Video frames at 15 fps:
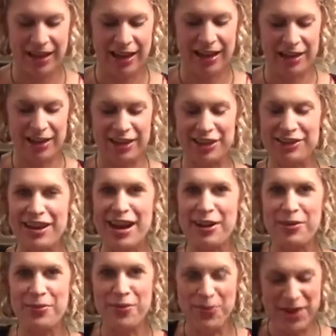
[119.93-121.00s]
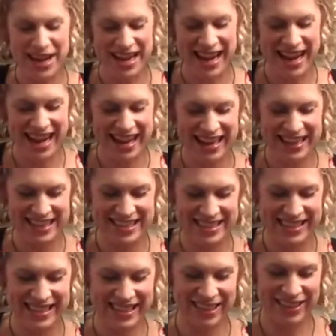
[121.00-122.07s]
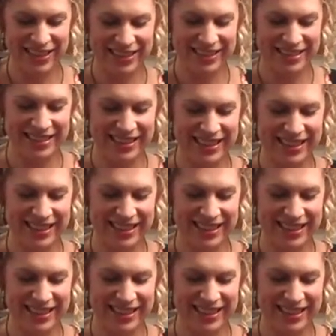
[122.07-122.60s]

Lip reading: And I'm going to crack 1 egg into here.